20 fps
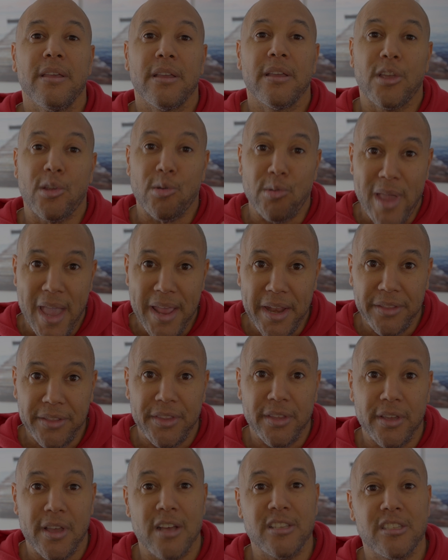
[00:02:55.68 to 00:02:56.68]
created
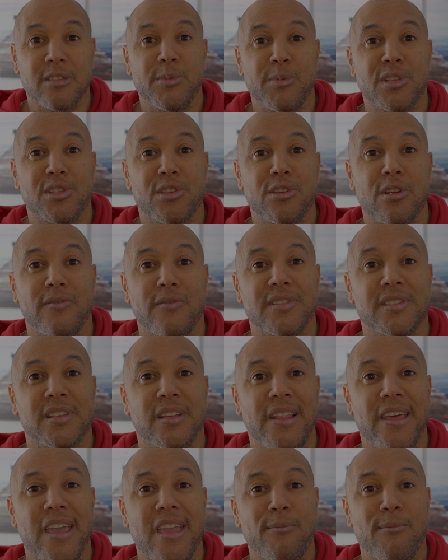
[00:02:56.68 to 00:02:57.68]
the customer service
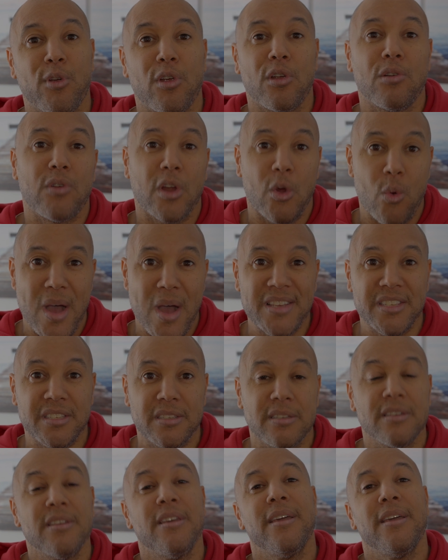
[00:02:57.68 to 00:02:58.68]
claim or
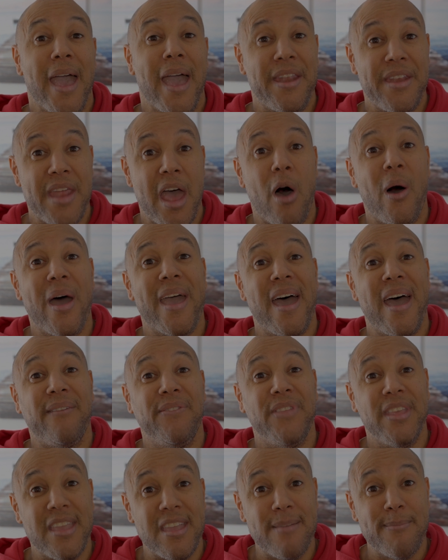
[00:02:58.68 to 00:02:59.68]
request, and now I have
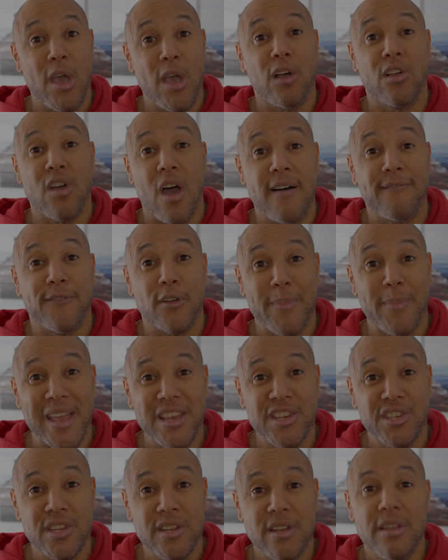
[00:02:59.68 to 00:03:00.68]
the email
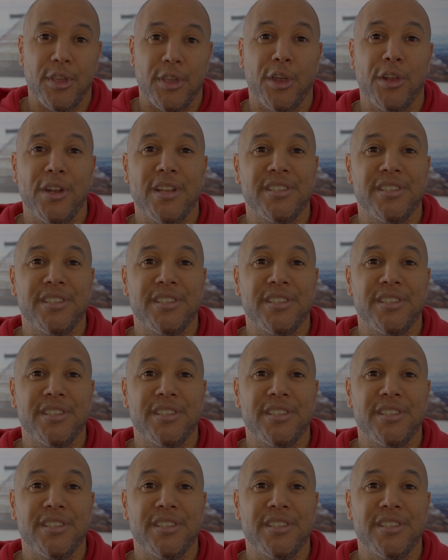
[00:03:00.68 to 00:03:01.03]
confirmation. They're gonna